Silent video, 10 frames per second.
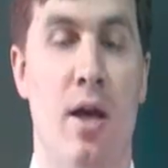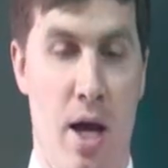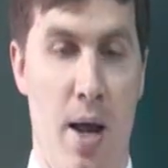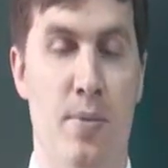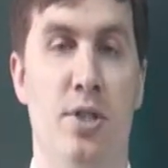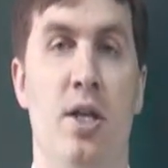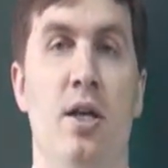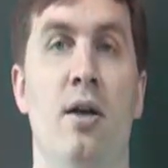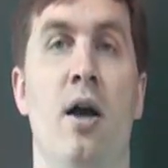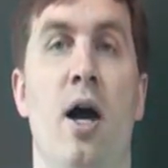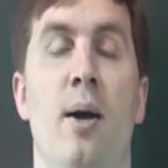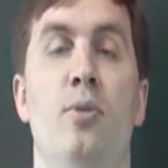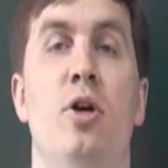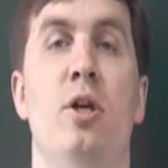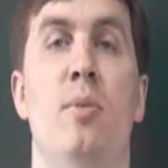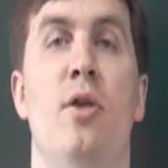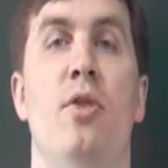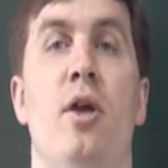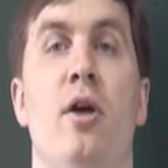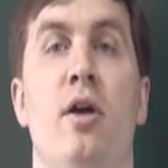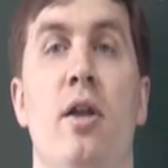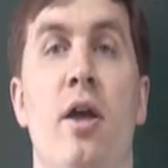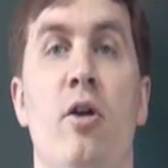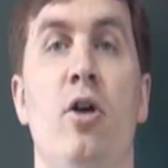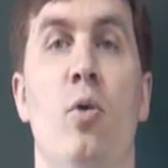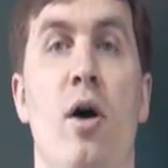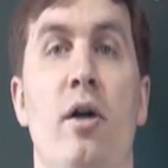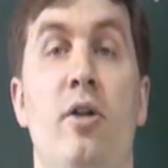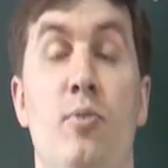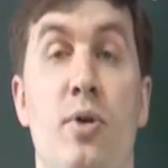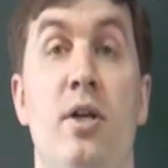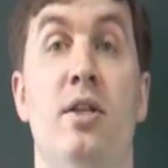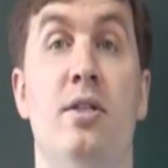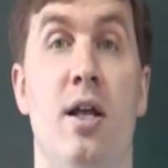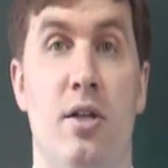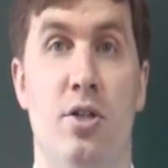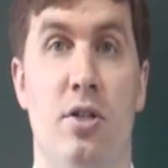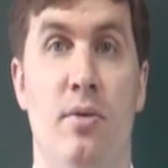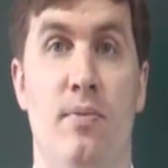I'm talking about their inherent quality of being intelligent.